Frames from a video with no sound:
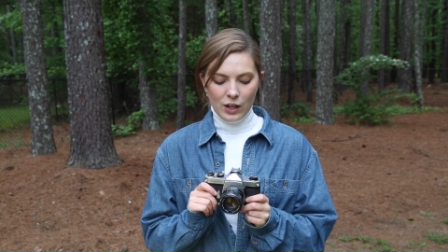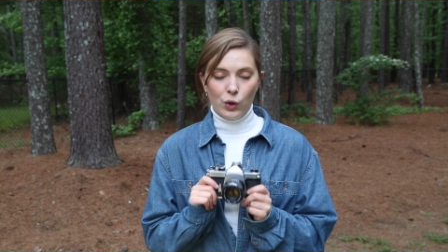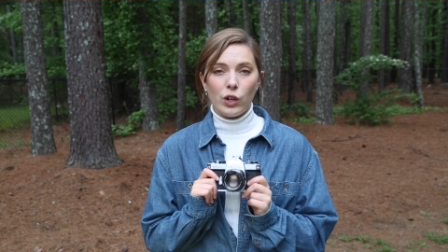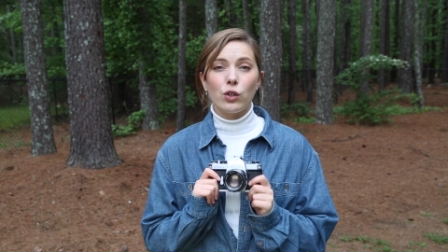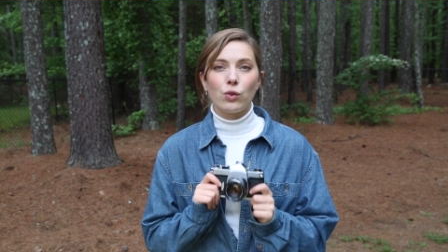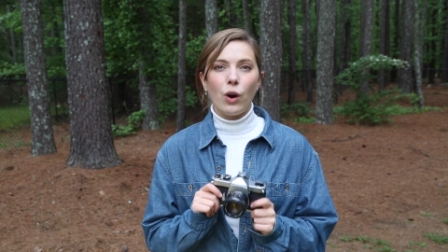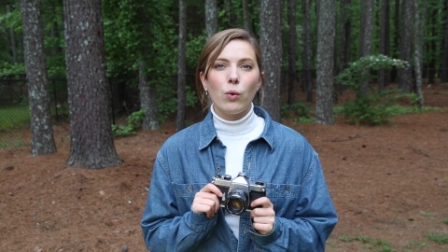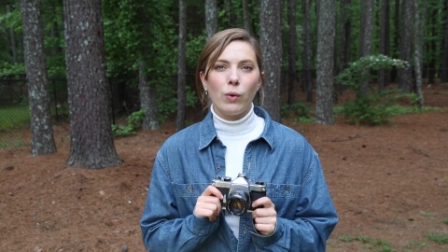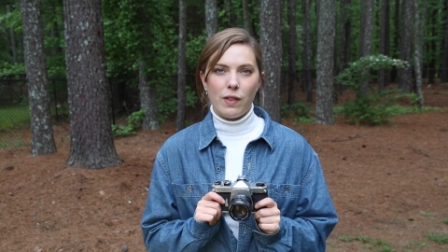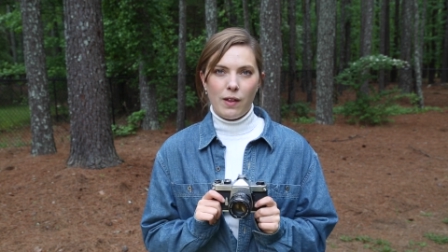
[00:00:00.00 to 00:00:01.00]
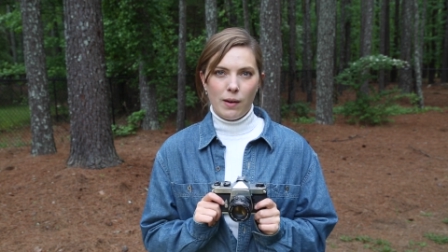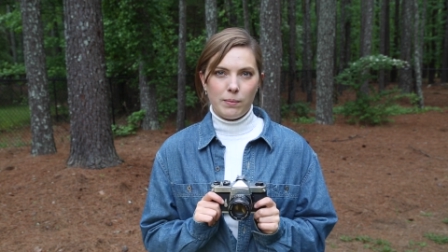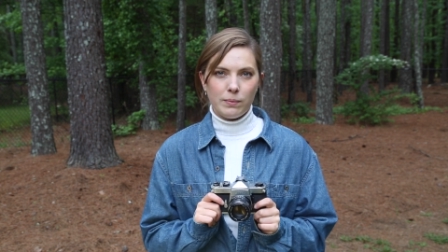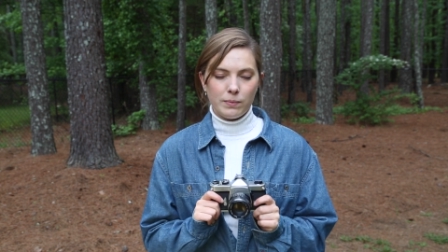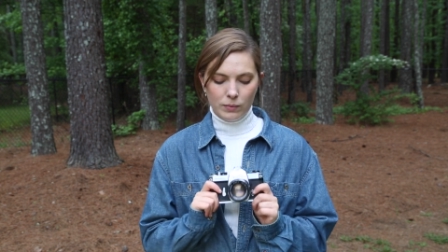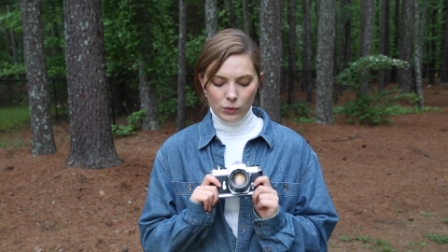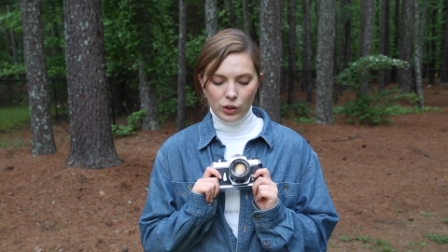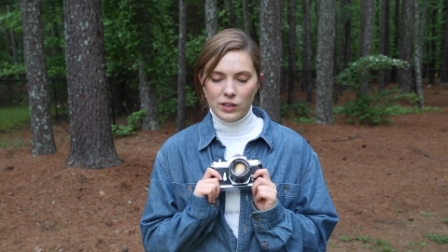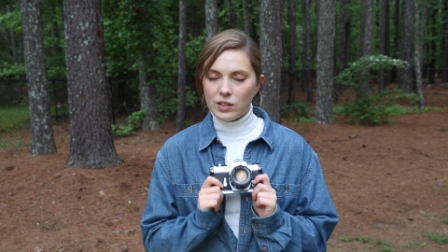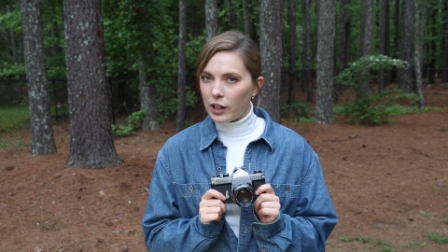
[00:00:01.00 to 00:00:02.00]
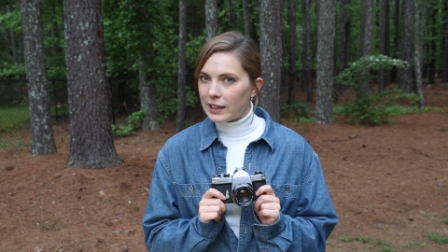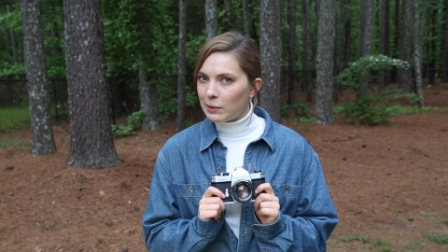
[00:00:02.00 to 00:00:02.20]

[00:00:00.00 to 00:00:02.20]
You can grow with them. You can start